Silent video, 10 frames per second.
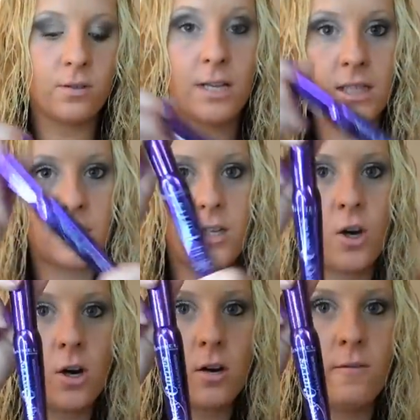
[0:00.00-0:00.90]
Sexy
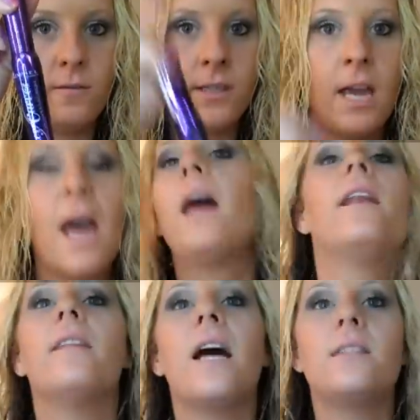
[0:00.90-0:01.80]
Curves,
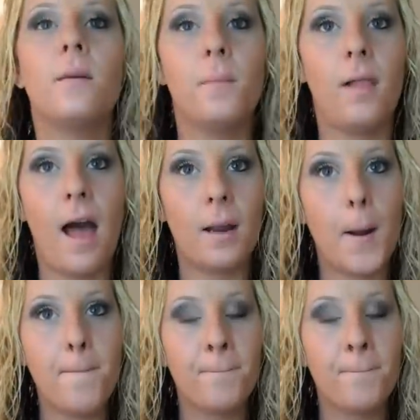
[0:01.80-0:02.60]
and that's in black.